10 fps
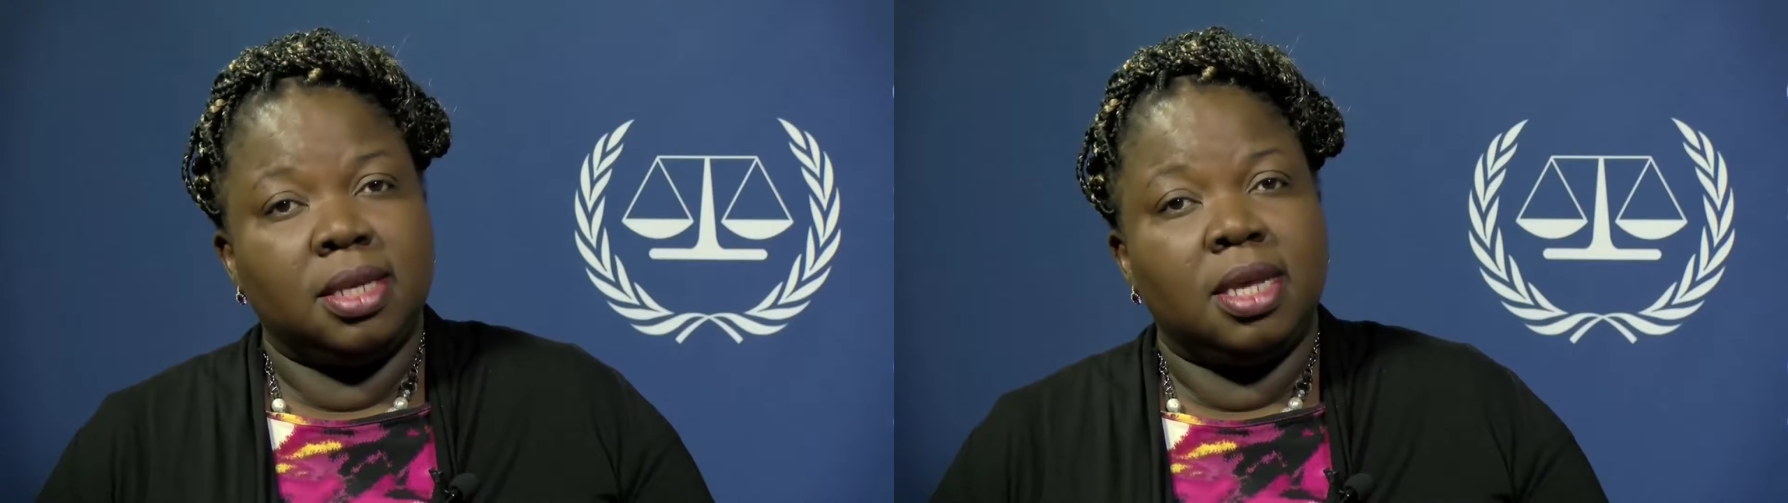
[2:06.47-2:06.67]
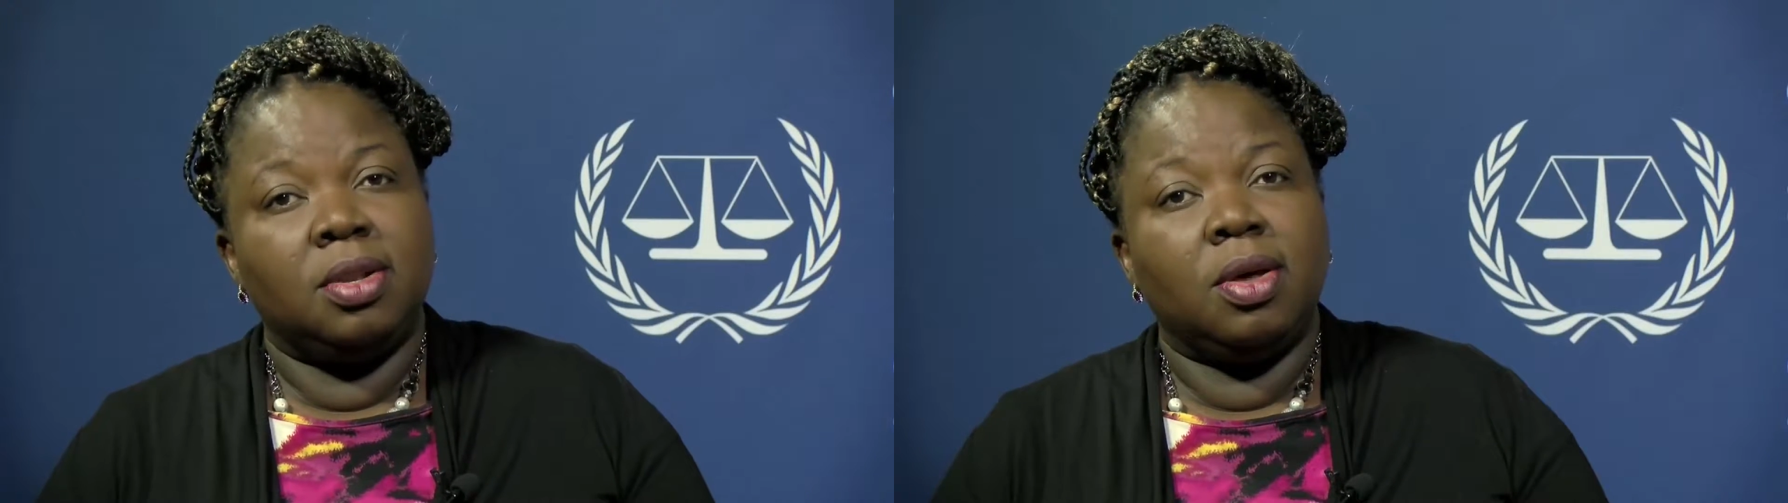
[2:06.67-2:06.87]

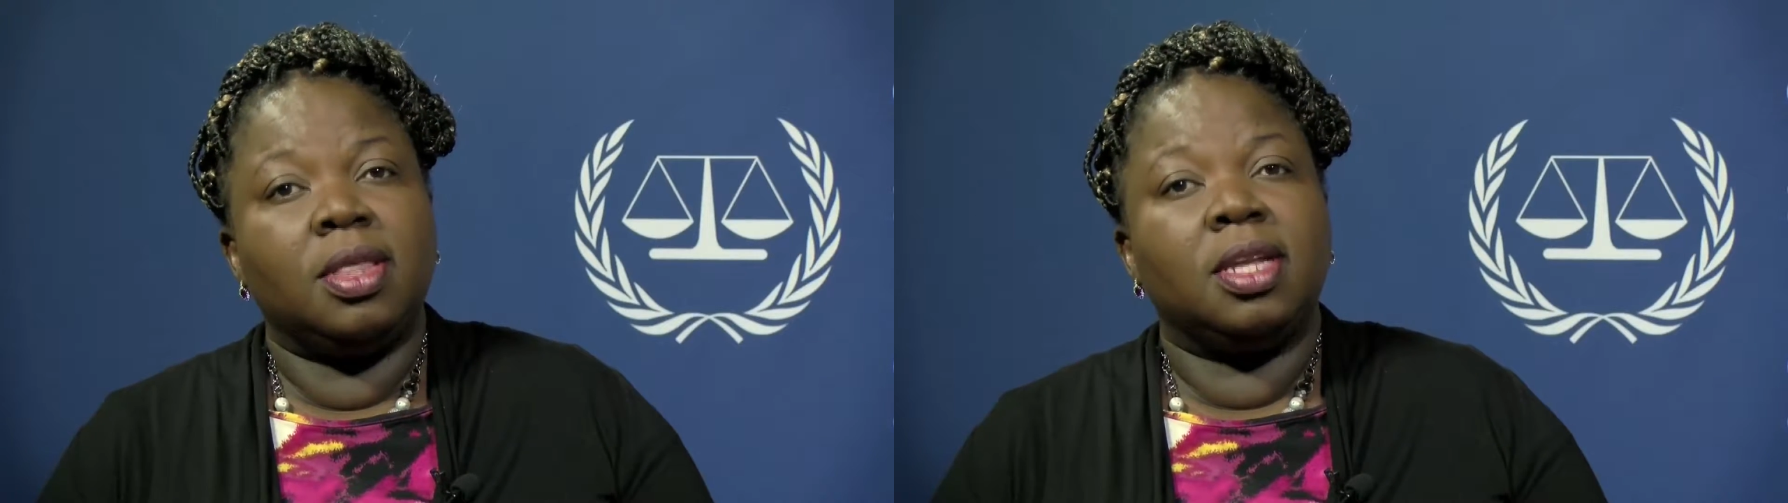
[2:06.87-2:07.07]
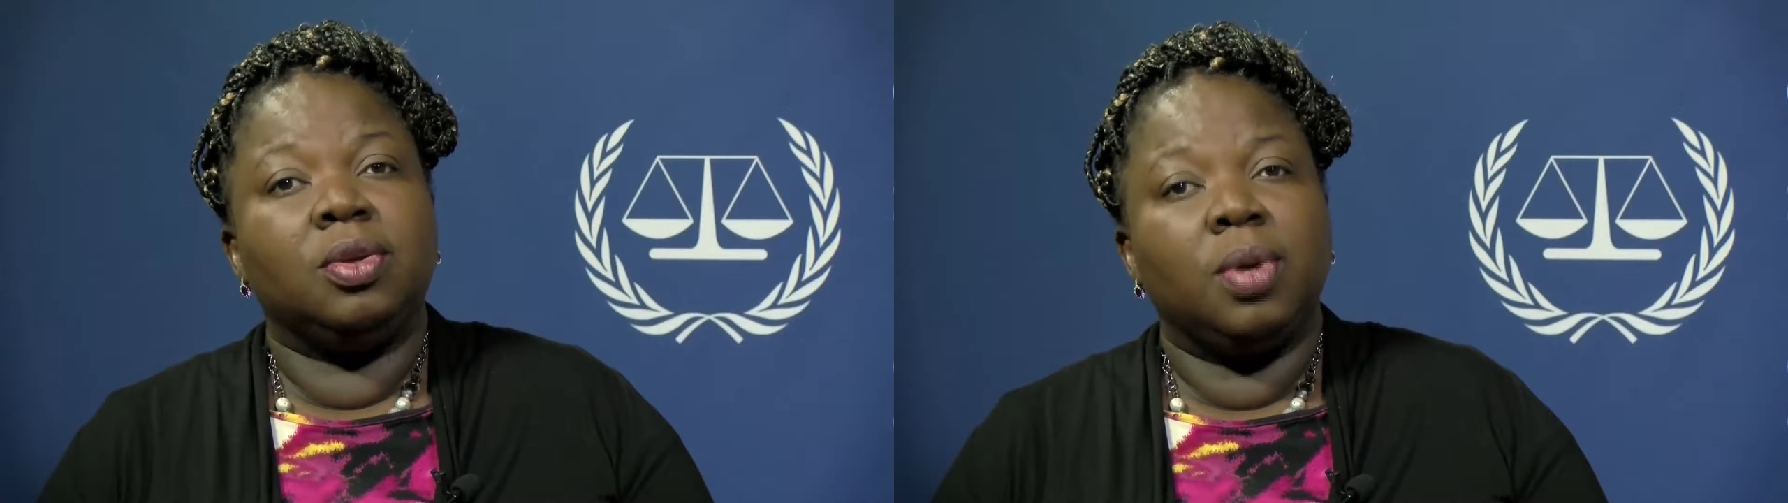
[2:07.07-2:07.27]
in
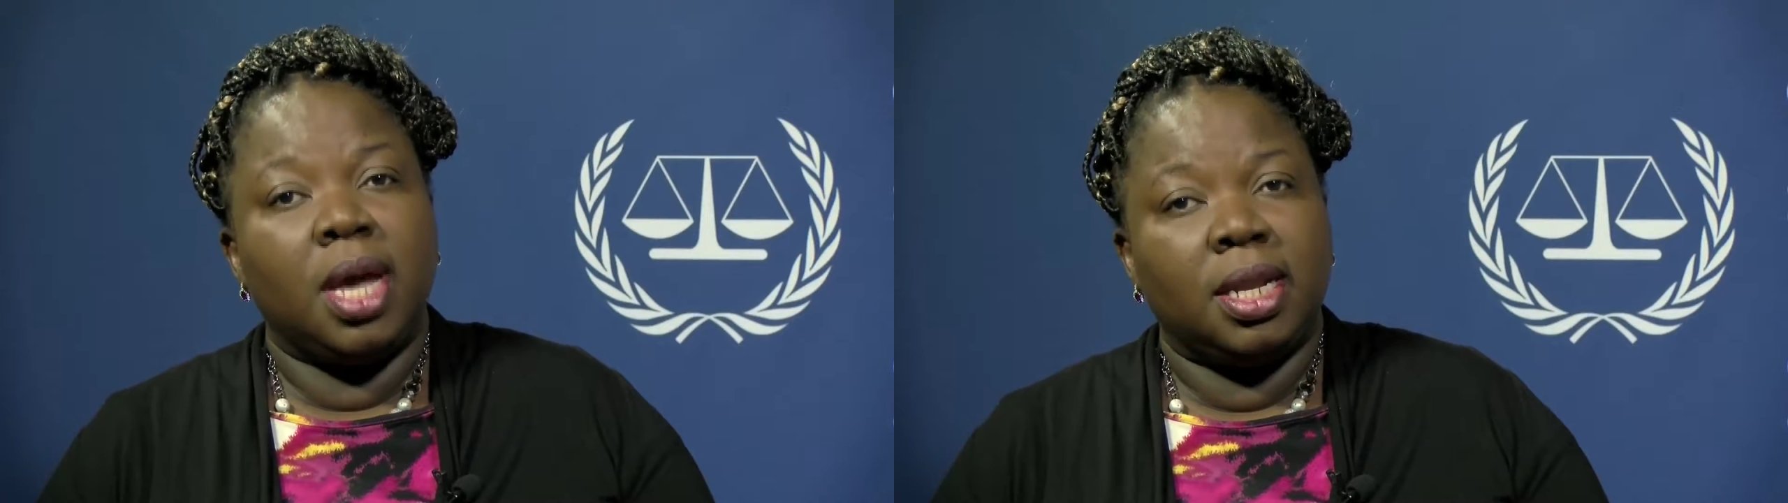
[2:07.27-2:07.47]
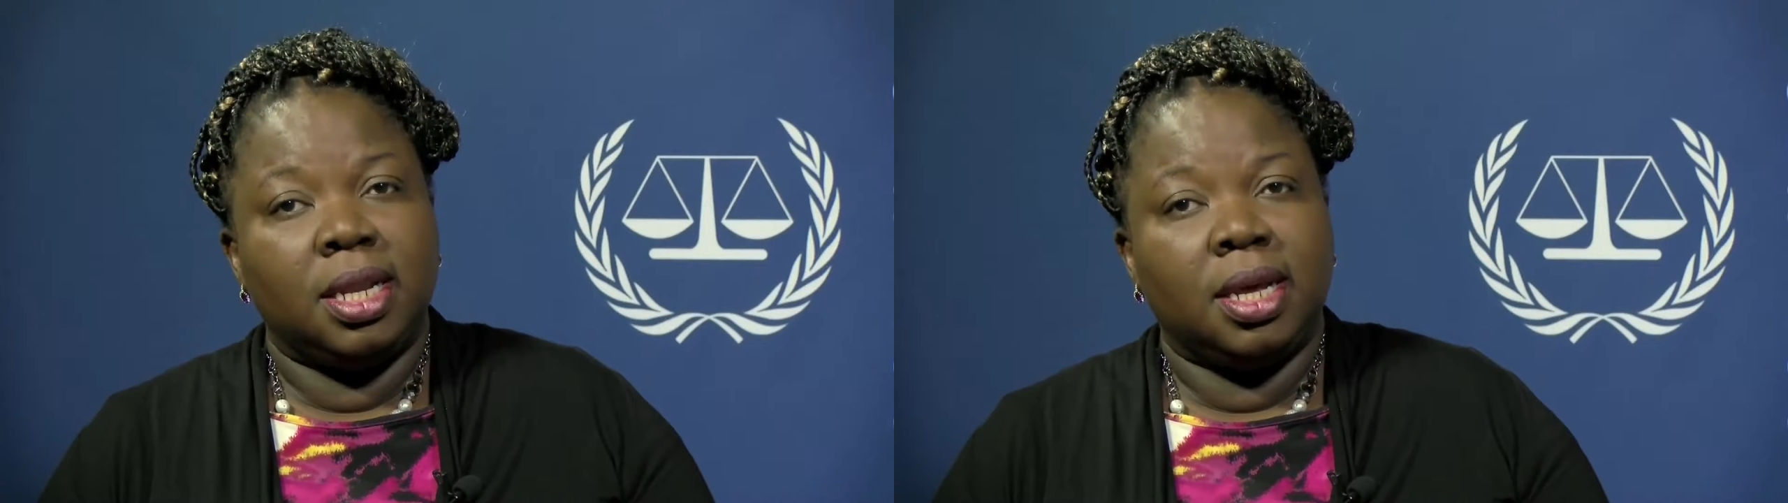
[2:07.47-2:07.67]
northern
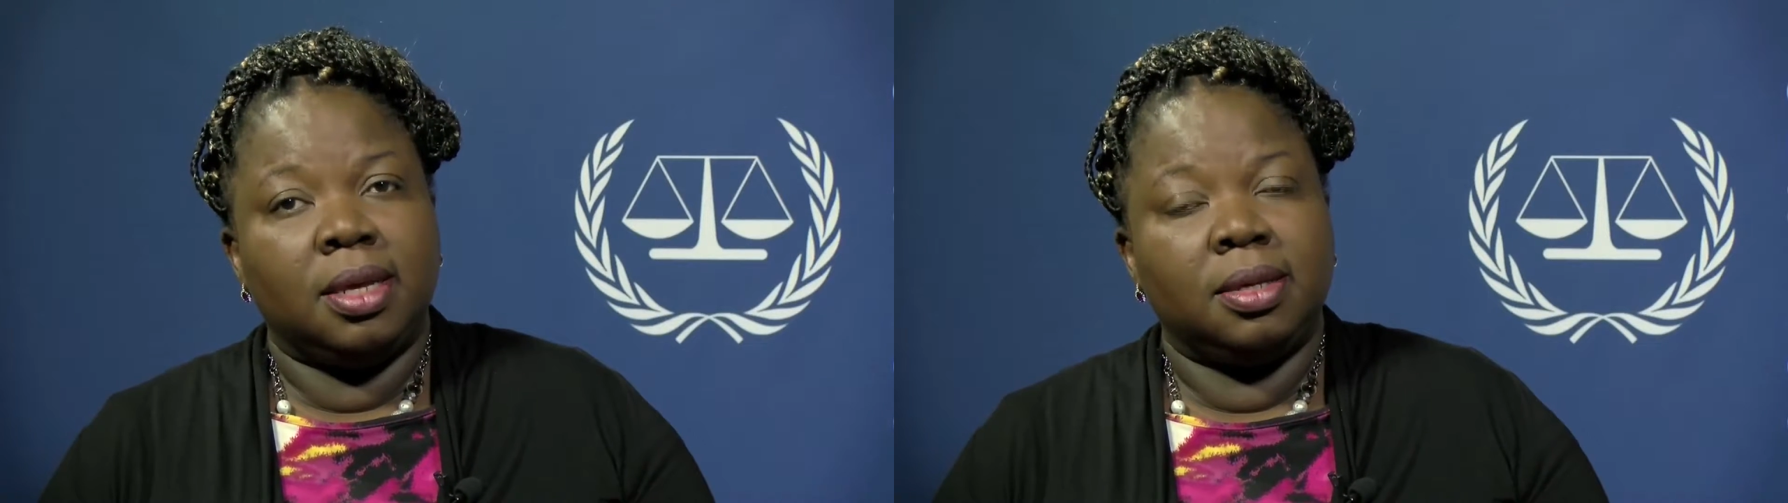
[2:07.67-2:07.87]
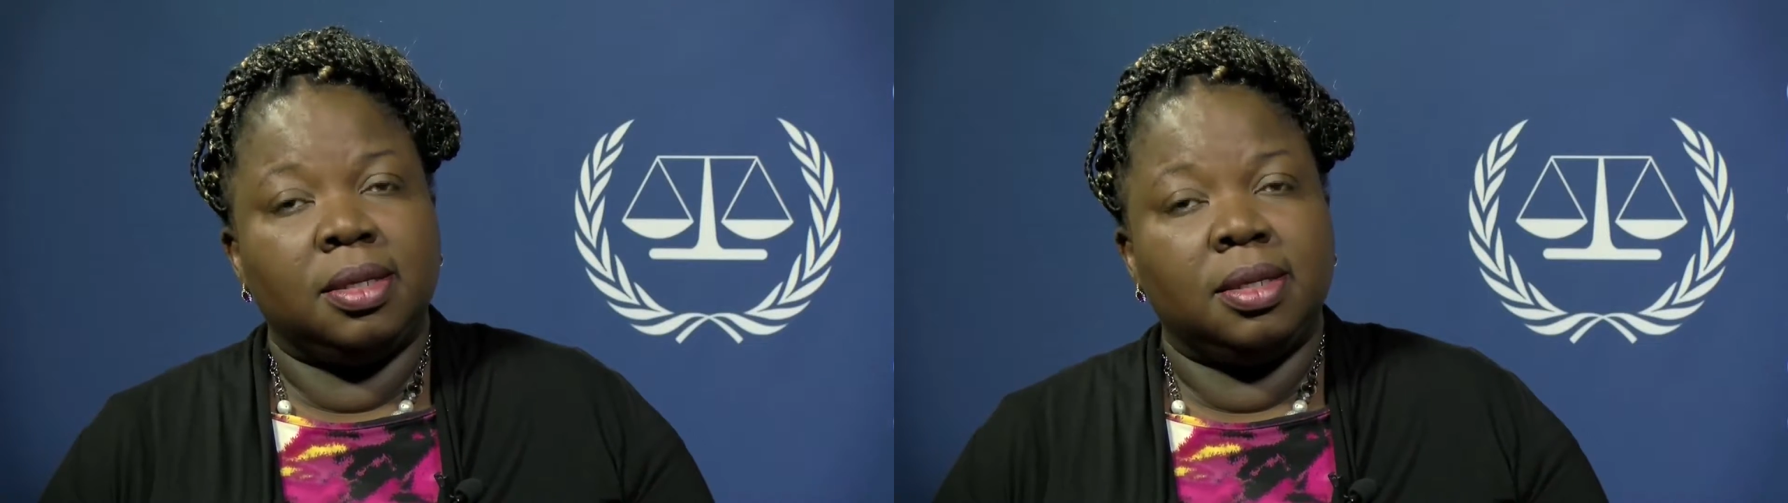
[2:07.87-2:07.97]
Uganda.